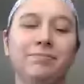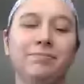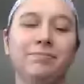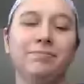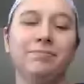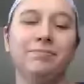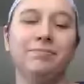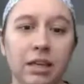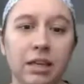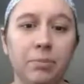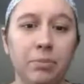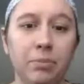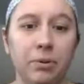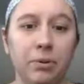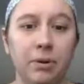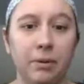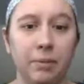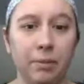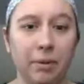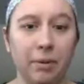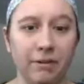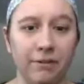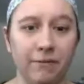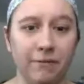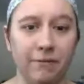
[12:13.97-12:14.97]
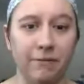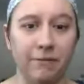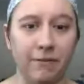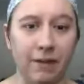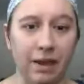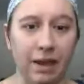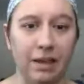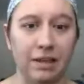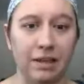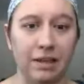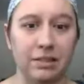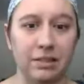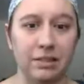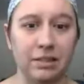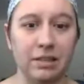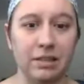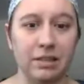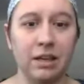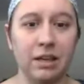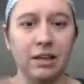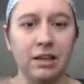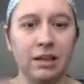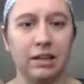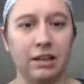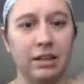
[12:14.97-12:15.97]
to keep my face
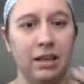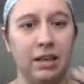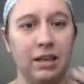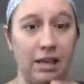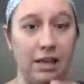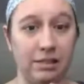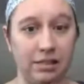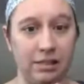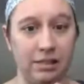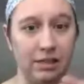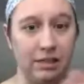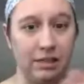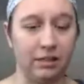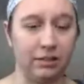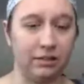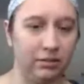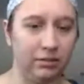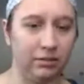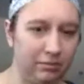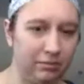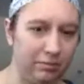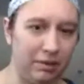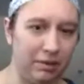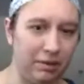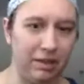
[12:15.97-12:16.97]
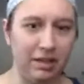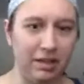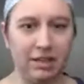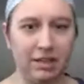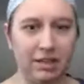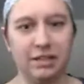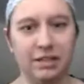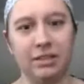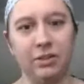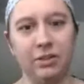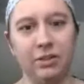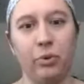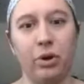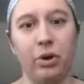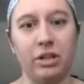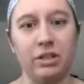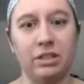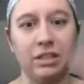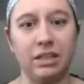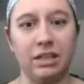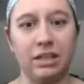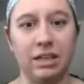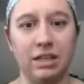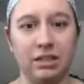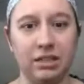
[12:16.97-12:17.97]
guessing, because
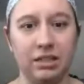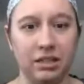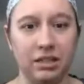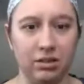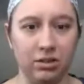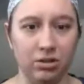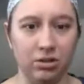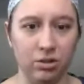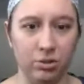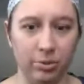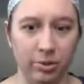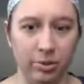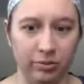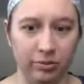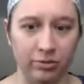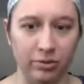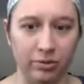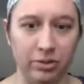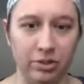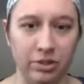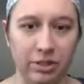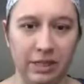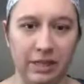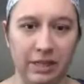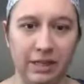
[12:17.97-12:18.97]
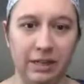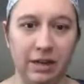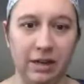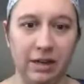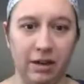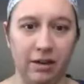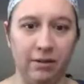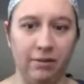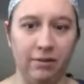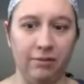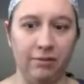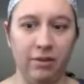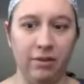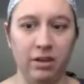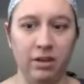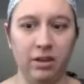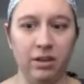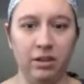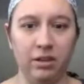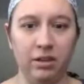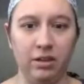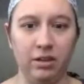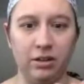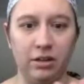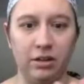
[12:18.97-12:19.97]
once it gets into a routine of,
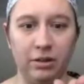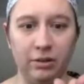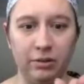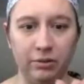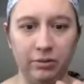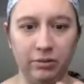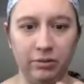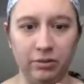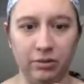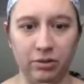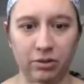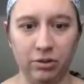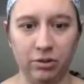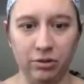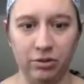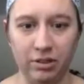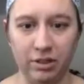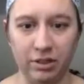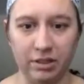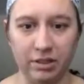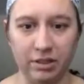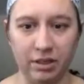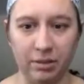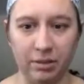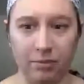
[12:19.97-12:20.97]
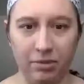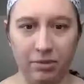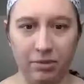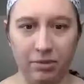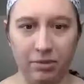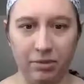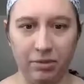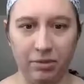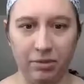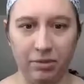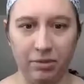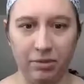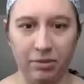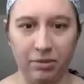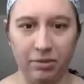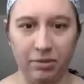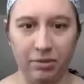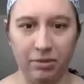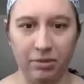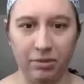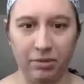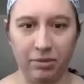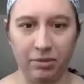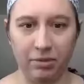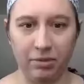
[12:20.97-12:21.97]
using something
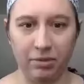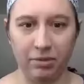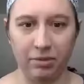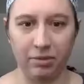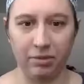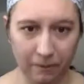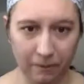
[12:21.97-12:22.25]
for